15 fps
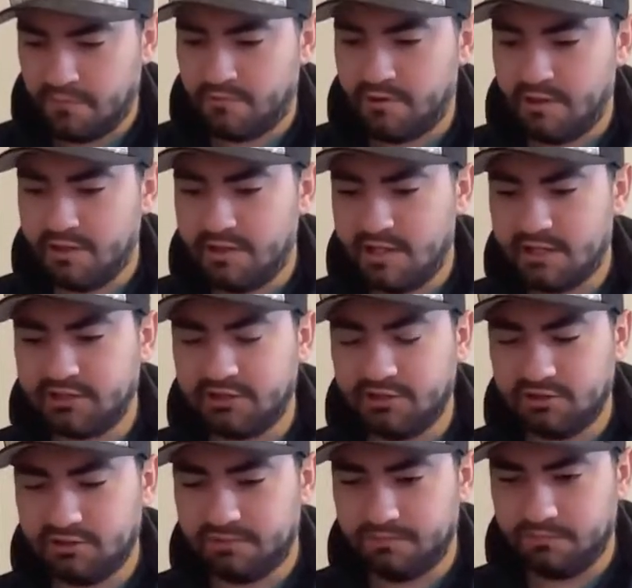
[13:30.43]
Okay, that actually
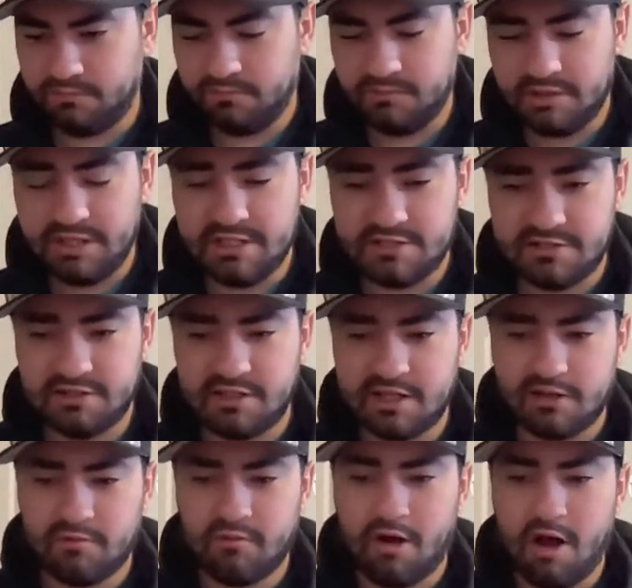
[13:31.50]
looks decent
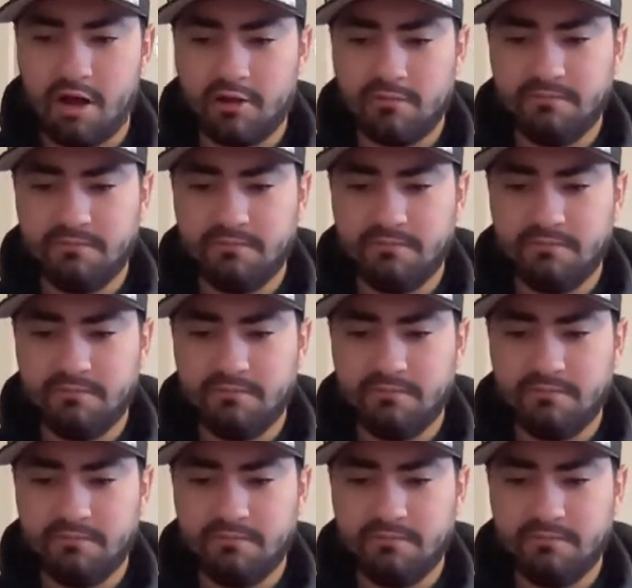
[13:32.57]
like a rock.